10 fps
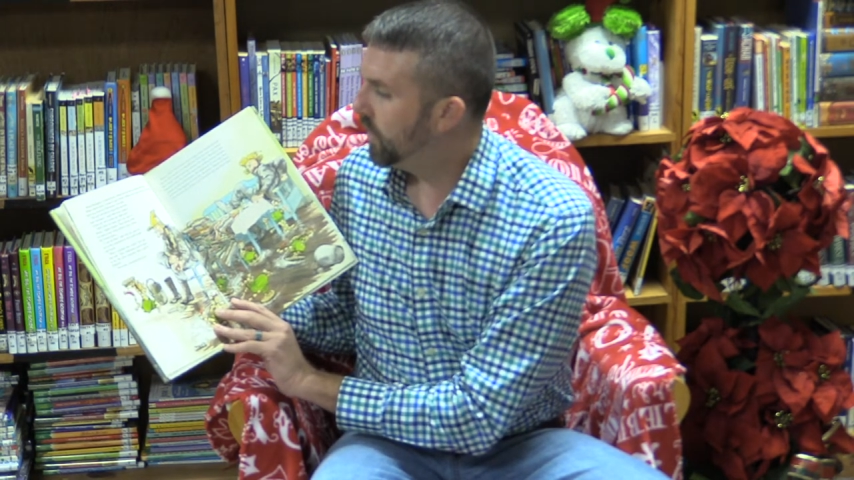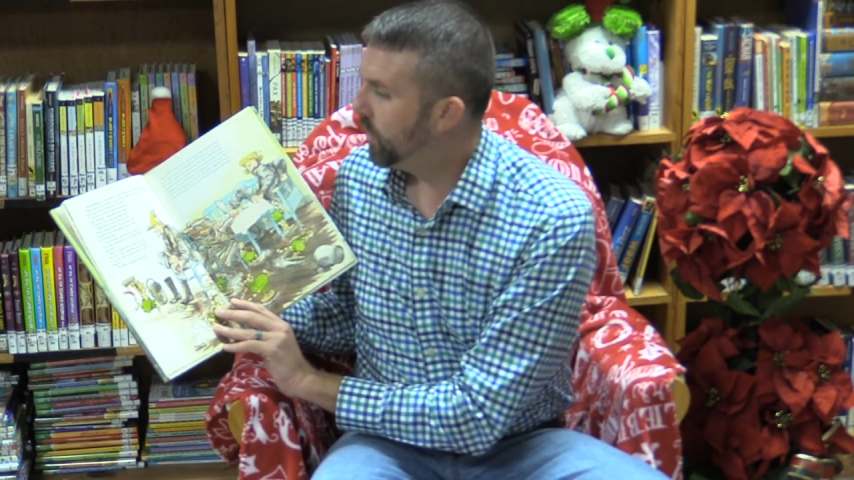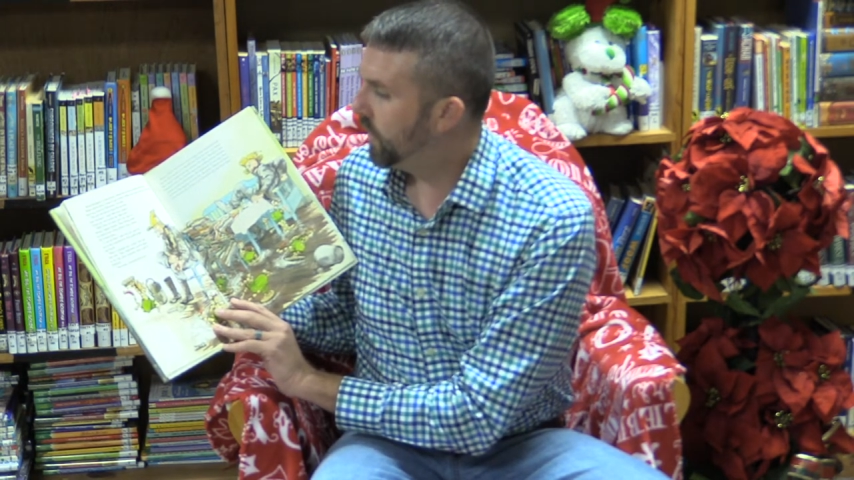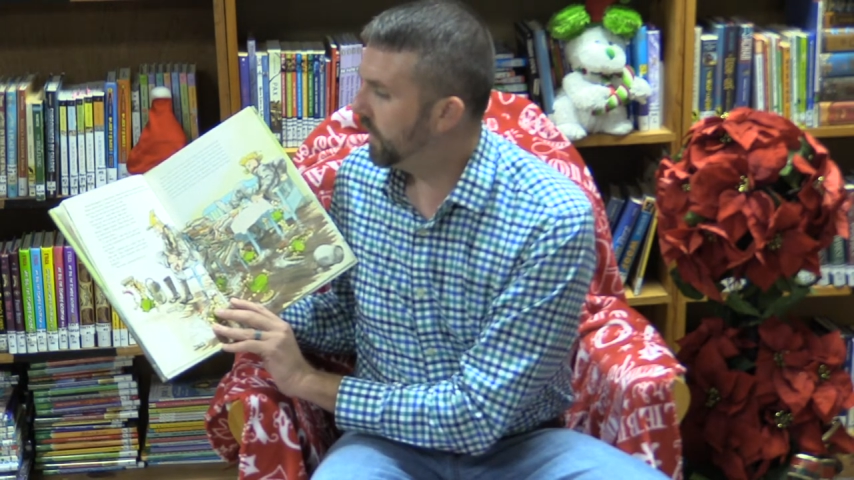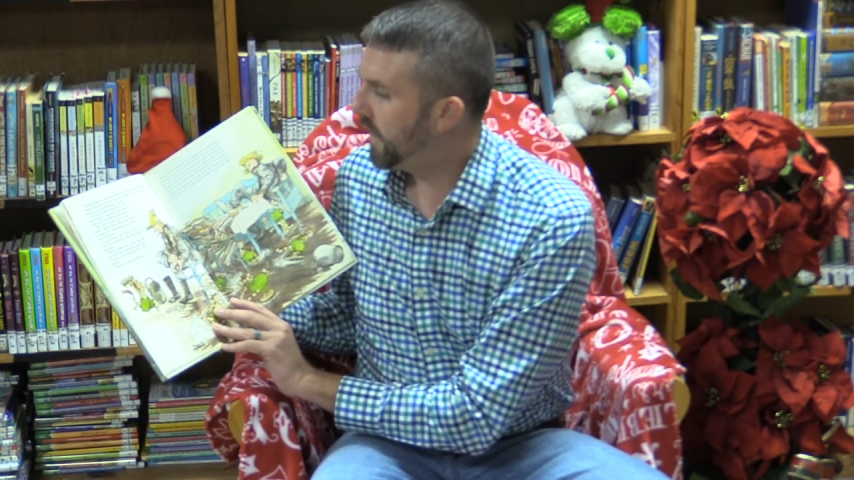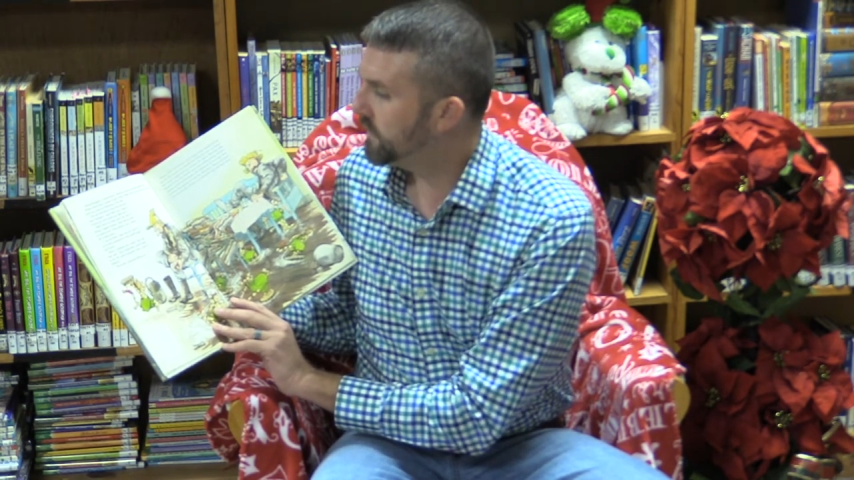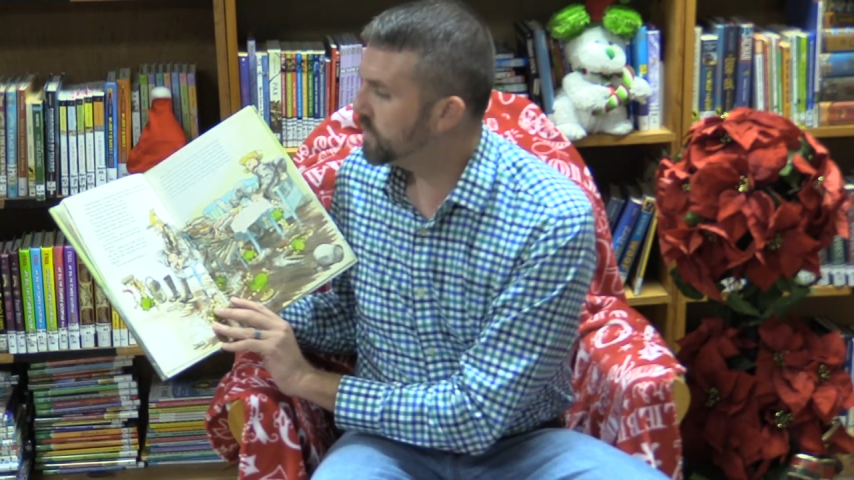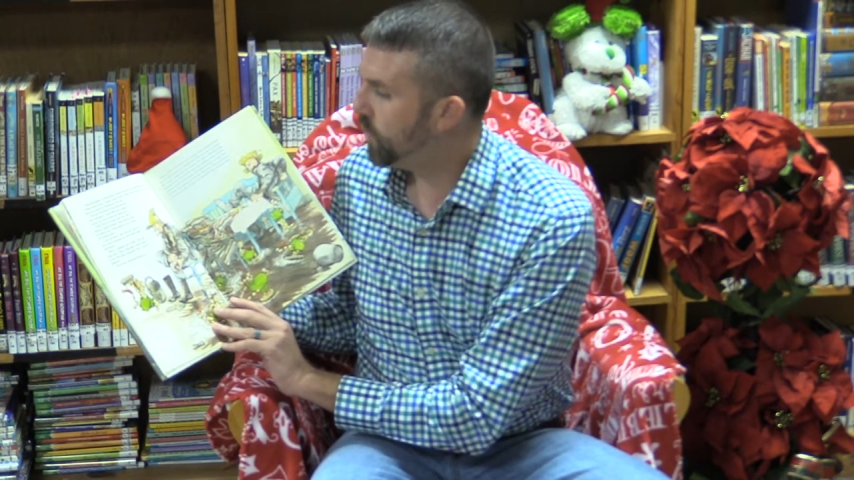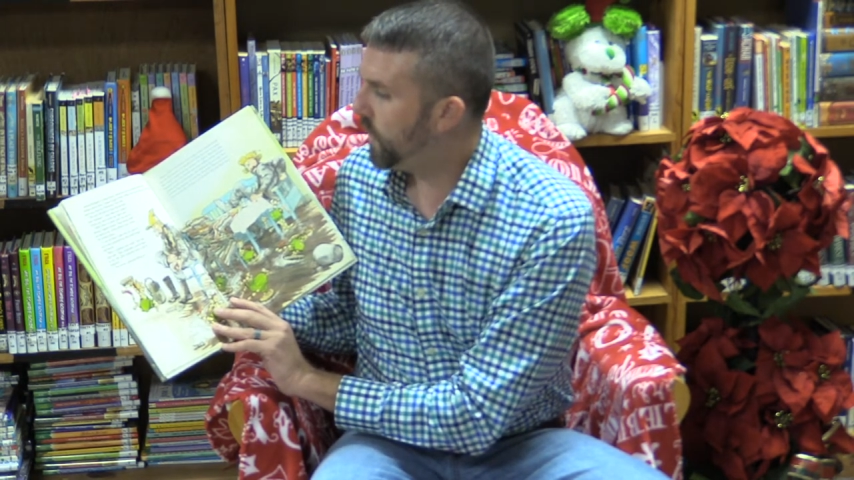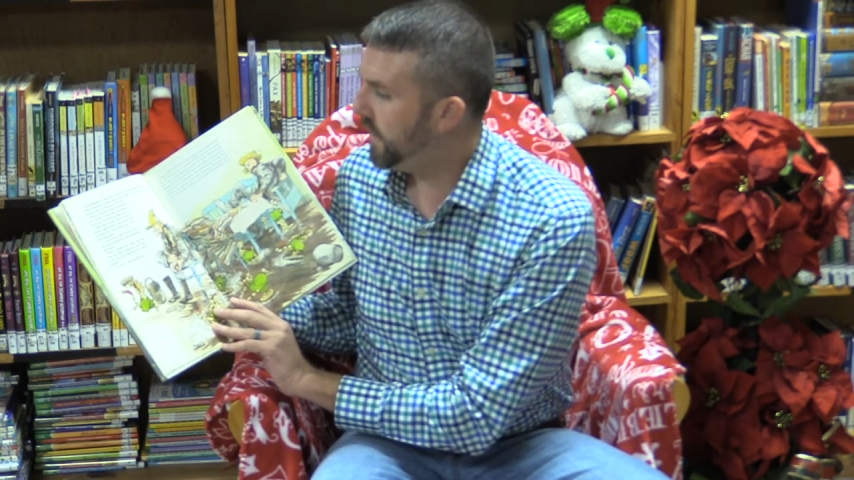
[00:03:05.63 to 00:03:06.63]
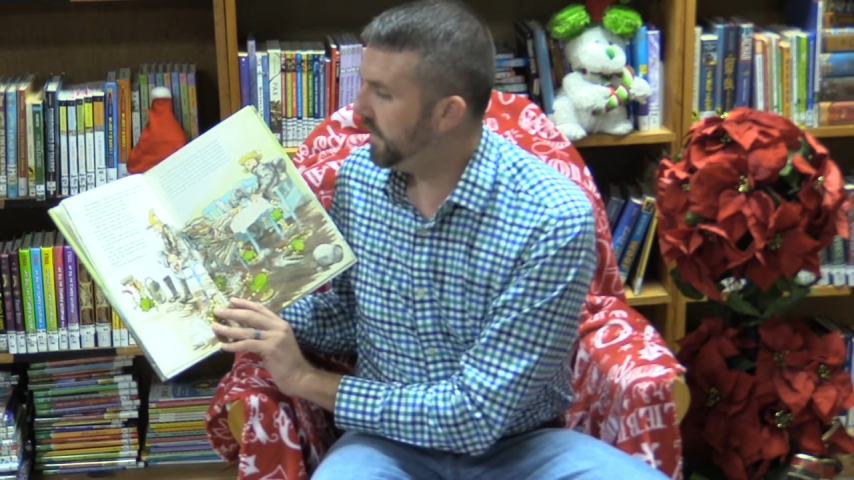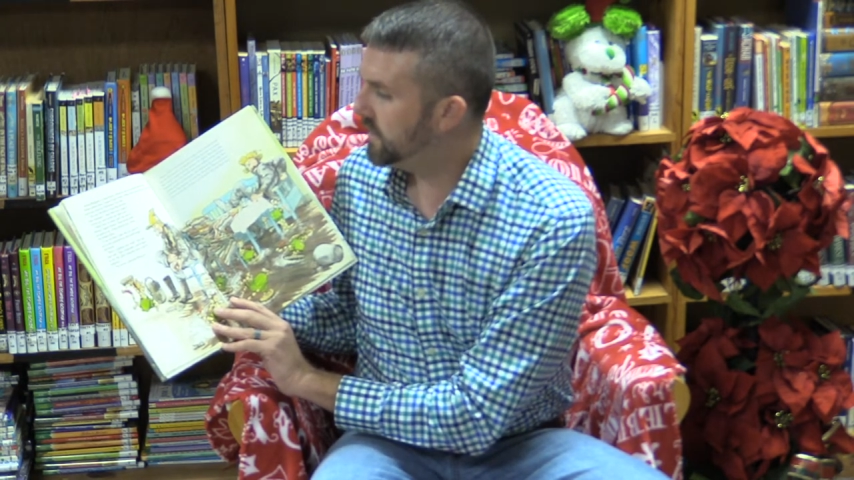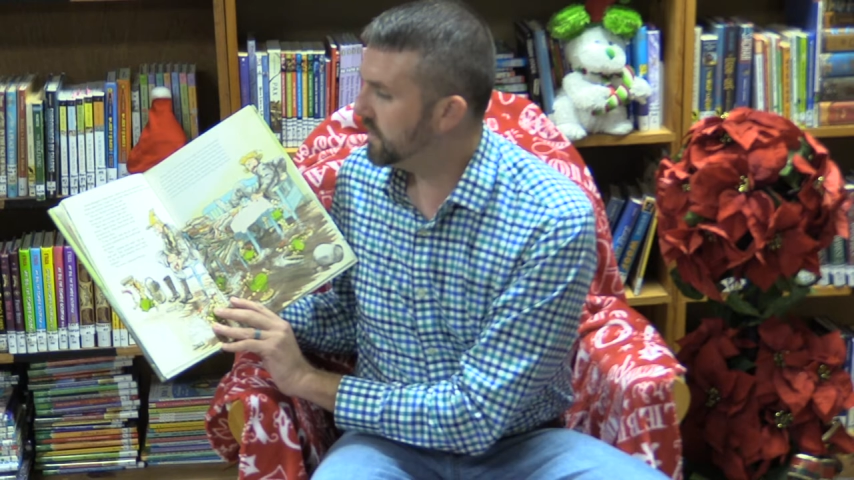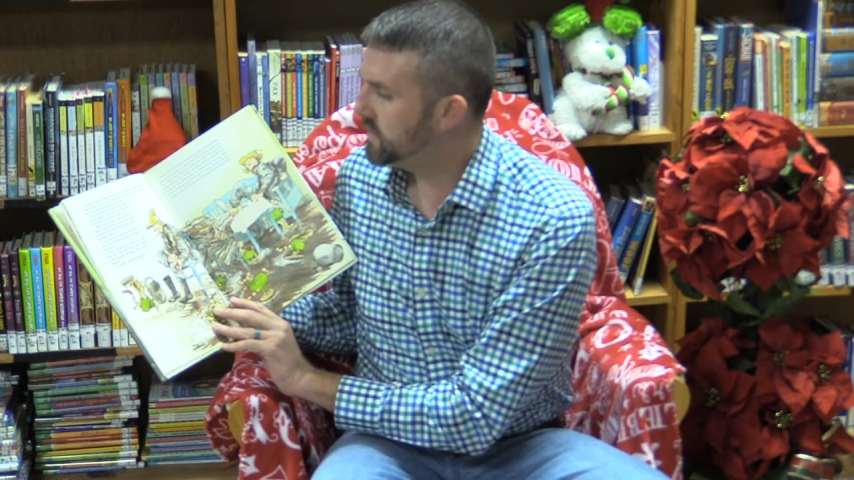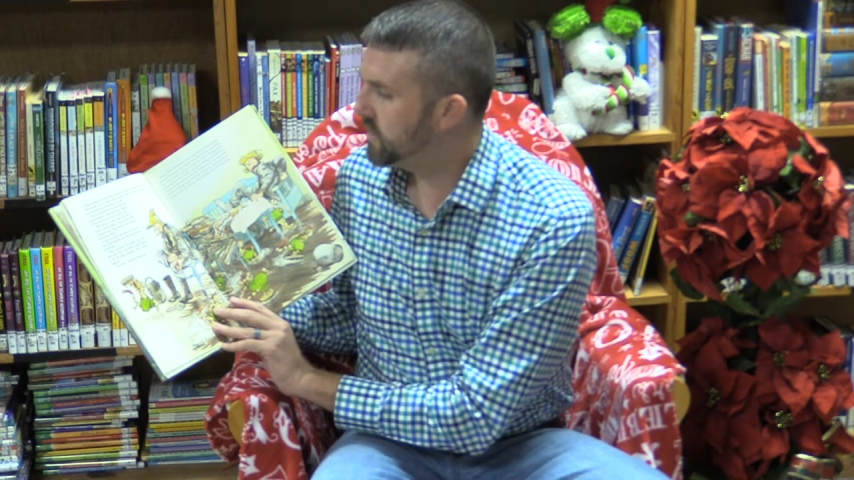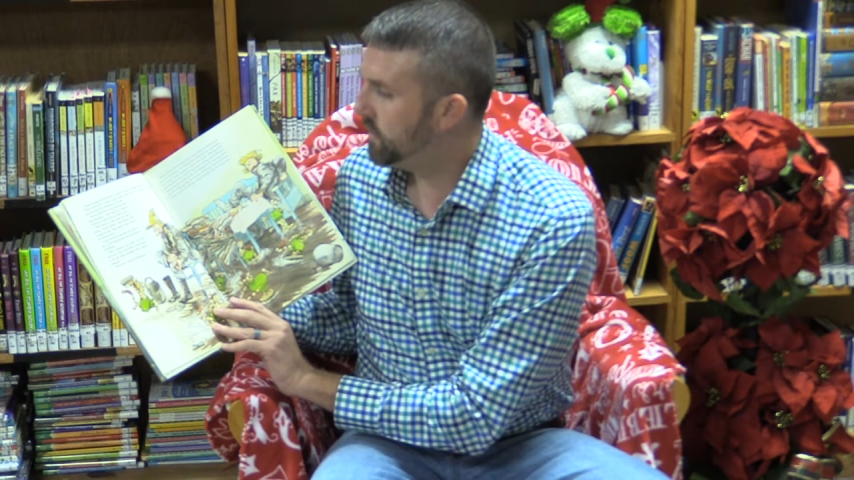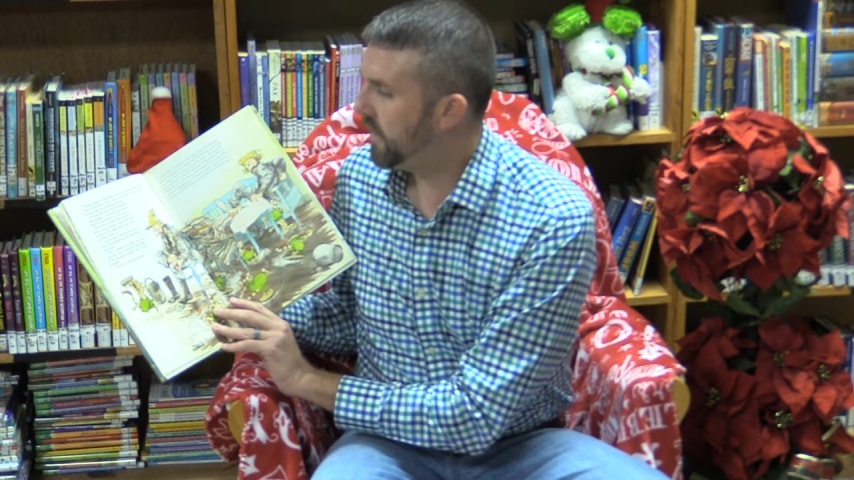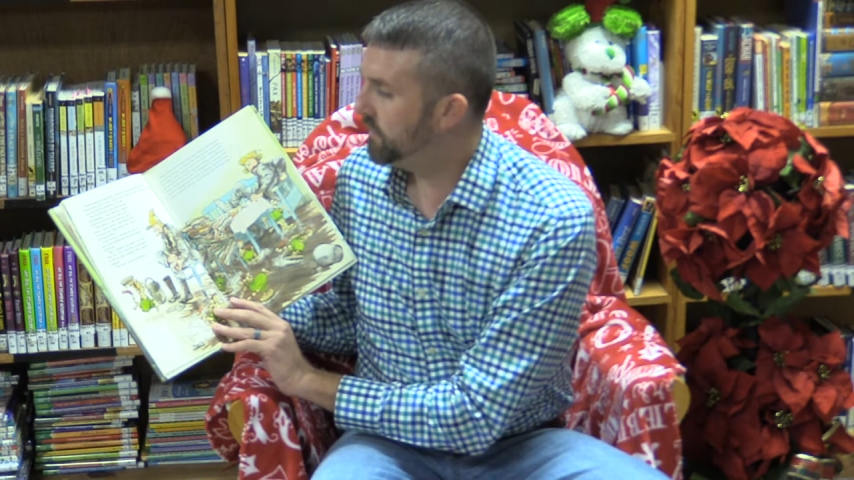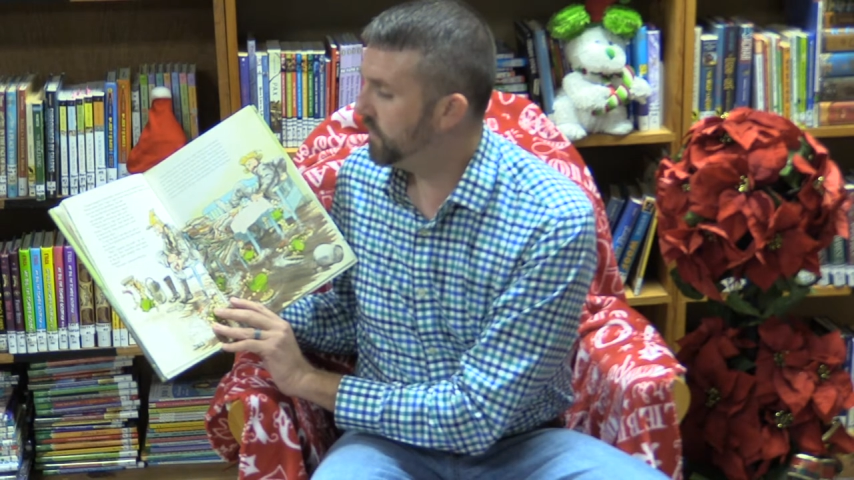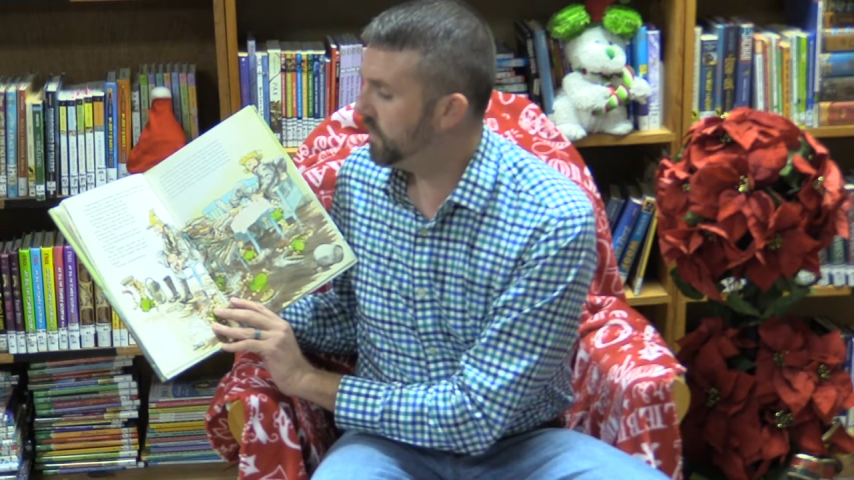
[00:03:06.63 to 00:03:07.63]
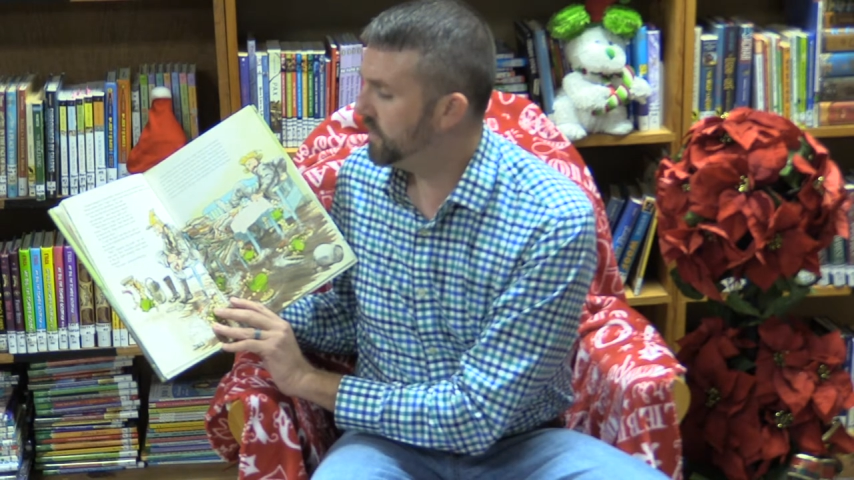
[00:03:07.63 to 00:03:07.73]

"We'll have to wait until my foot